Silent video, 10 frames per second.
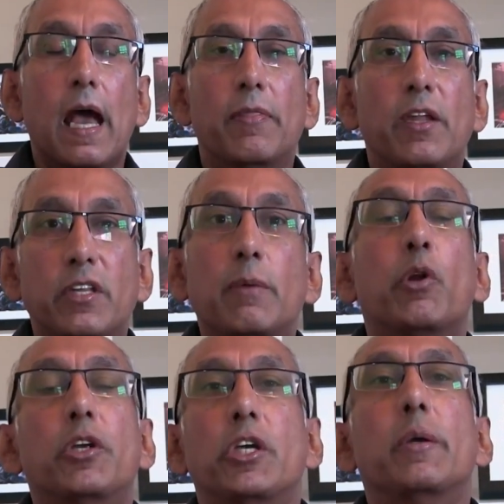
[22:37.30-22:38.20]
And the
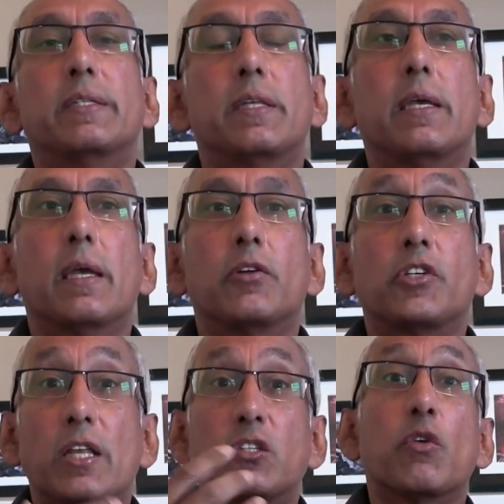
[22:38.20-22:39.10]
deeper issue is the
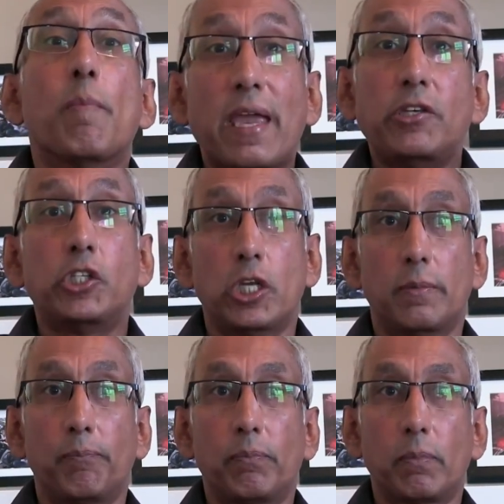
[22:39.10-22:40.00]
transformation
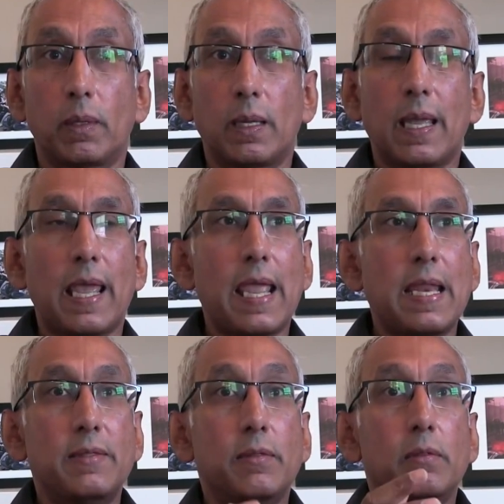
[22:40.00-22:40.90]

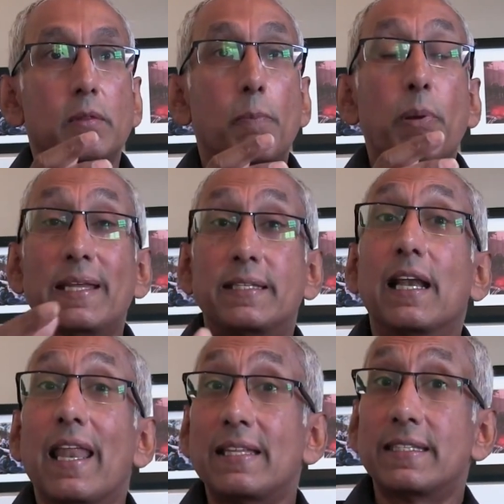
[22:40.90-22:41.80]
in the
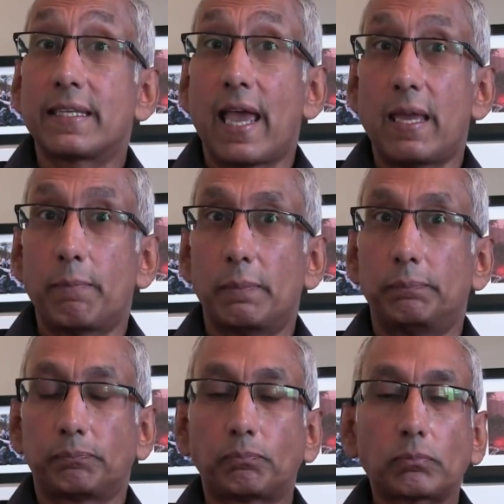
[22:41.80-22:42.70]
political landscape.
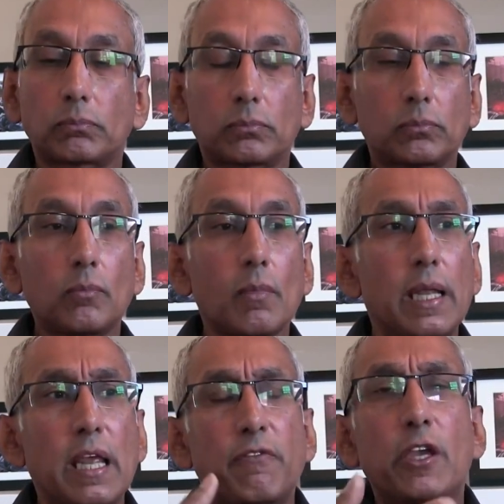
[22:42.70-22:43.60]

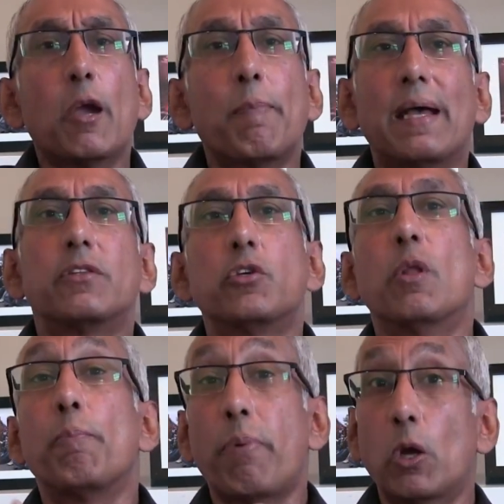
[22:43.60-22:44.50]
And if you go back to
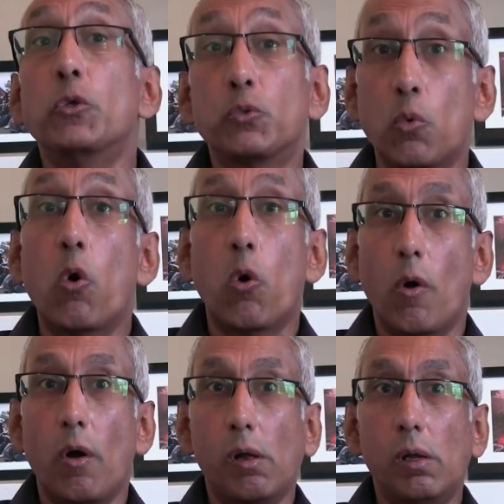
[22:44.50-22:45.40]
the
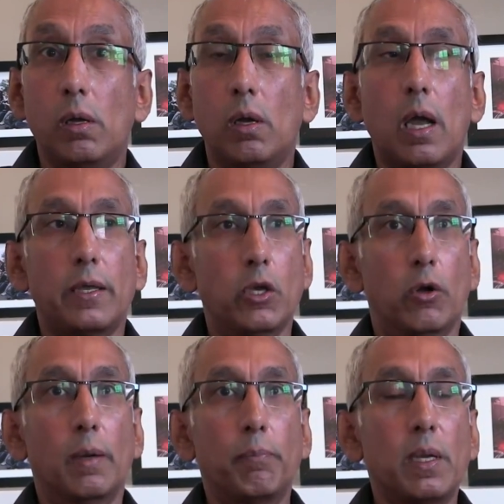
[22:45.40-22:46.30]
post-war
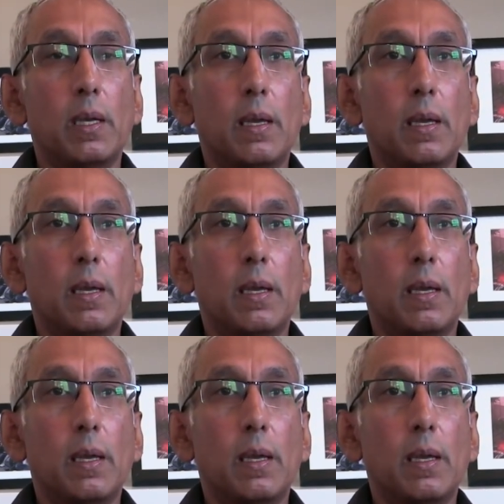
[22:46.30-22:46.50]
Europe,